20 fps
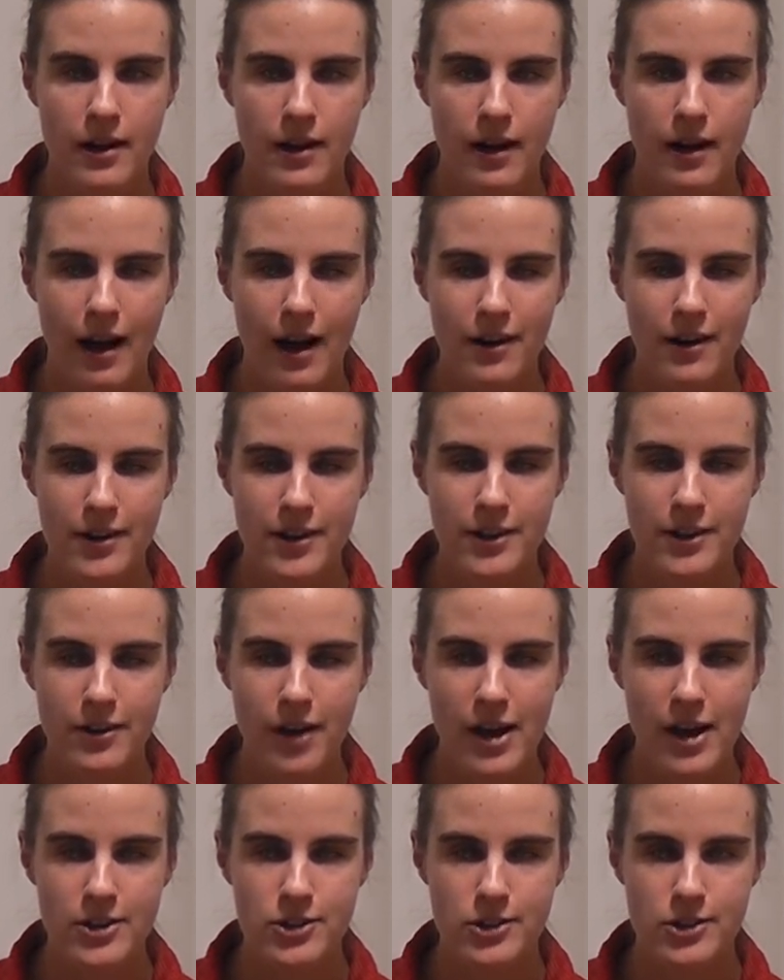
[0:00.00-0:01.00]
higher
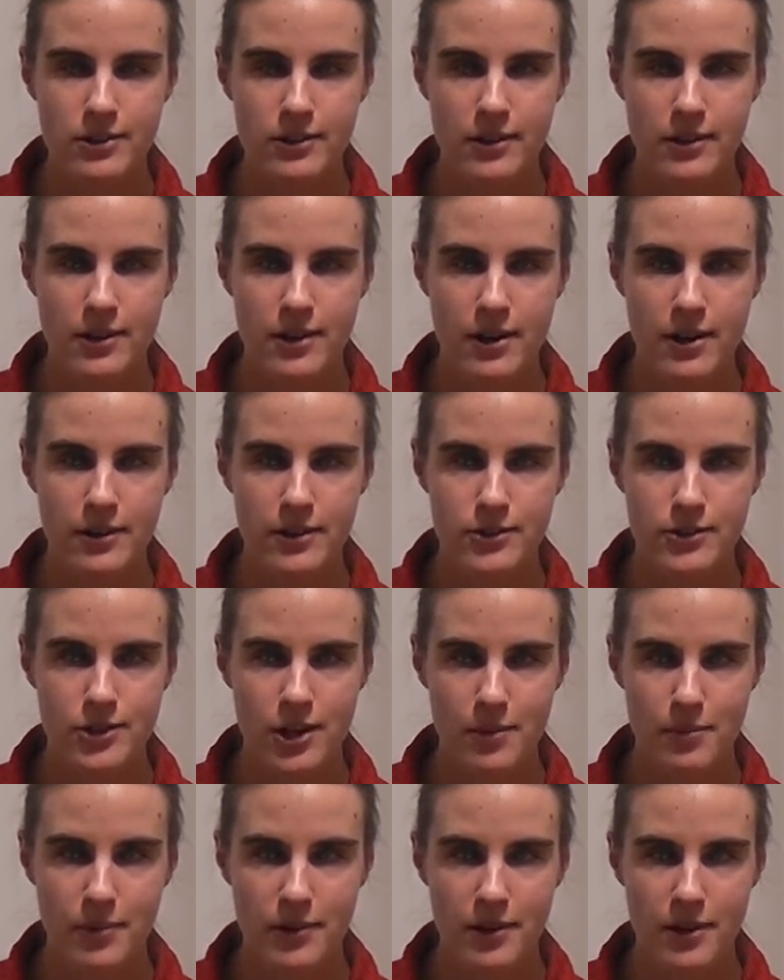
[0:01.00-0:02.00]
education here in
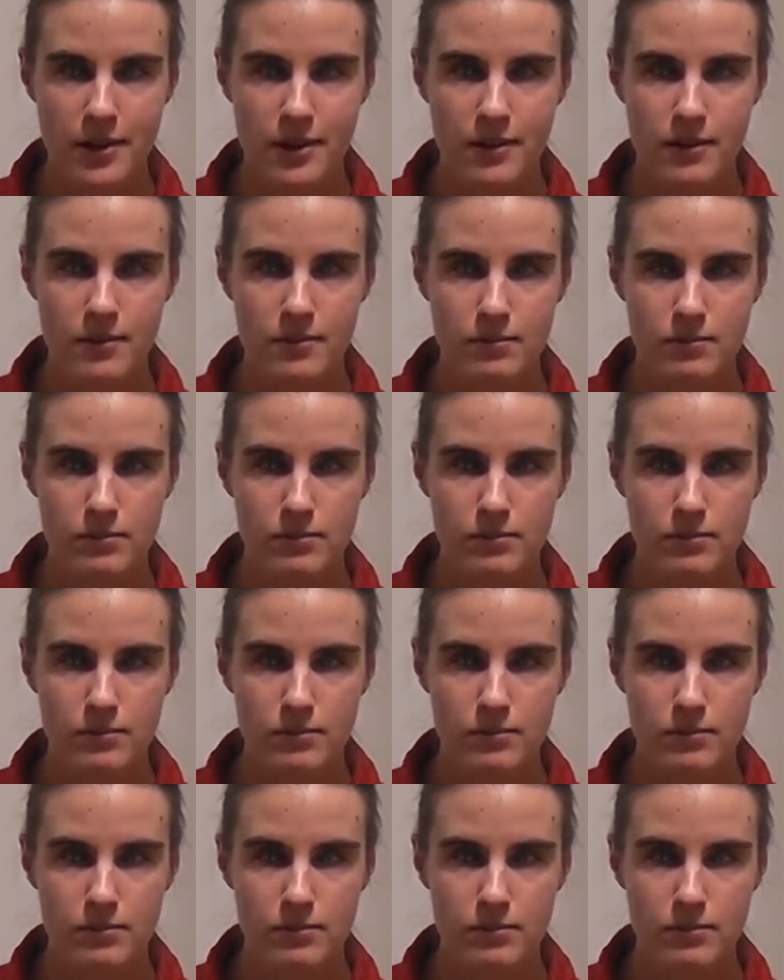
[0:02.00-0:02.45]
Germany,